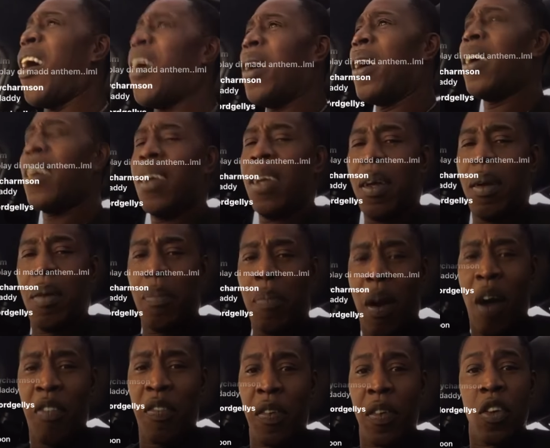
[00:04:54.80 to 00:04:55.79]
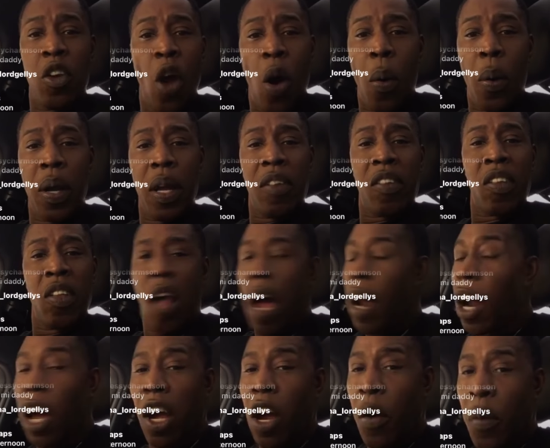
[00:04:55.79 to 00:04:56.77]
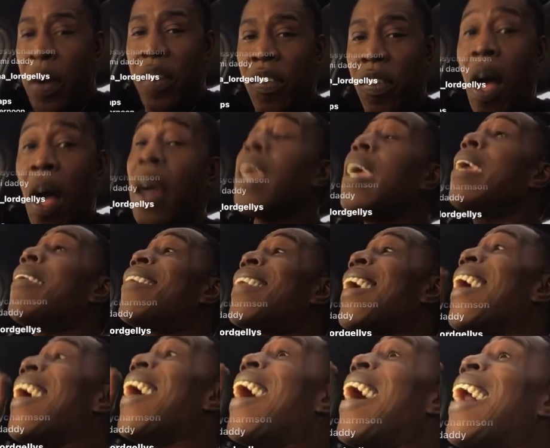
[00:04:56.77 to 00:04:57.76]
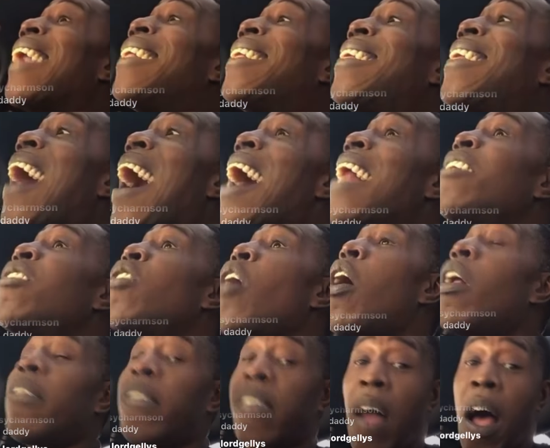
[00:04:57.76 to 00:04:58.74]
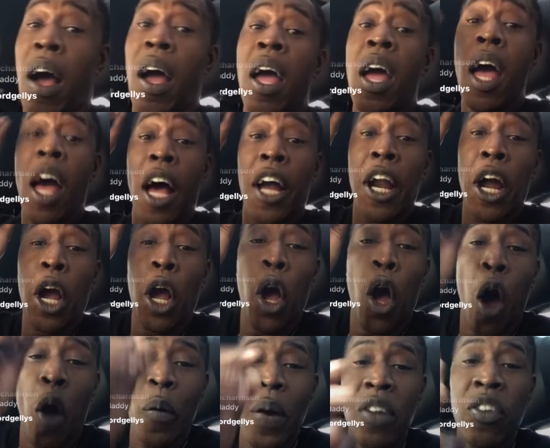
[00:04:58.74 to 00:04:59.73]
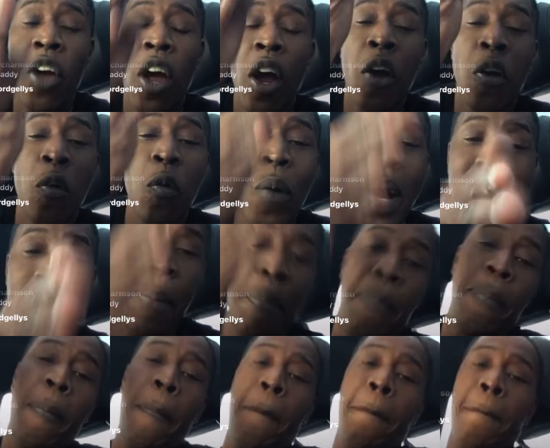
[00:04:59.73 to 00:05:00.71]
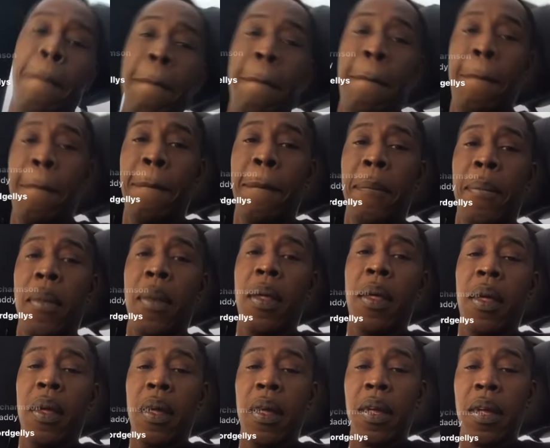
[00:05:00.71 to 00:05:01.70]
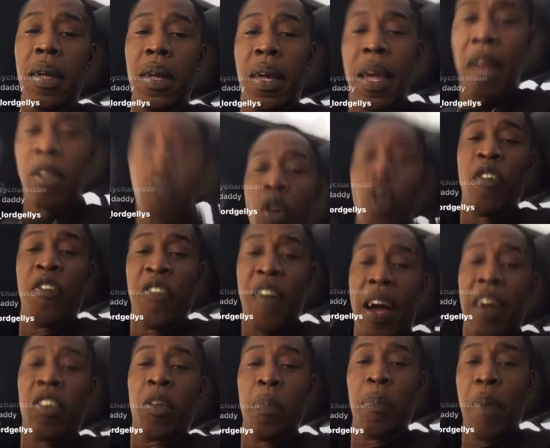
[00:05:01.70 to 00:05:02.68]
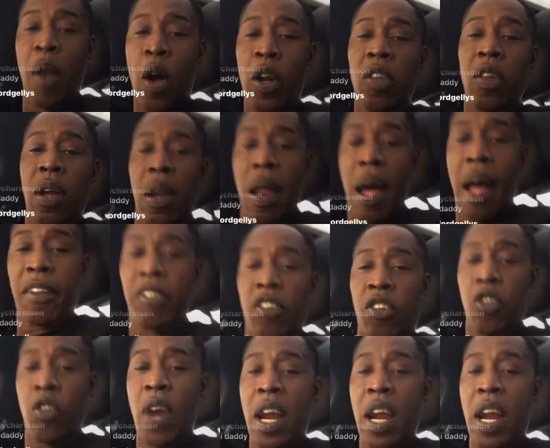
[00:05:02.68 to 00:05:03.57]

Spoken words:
song, bruv. No, it's not a garage song. It's a dancehall song and a gorge rhythm. Get on a fox blood clot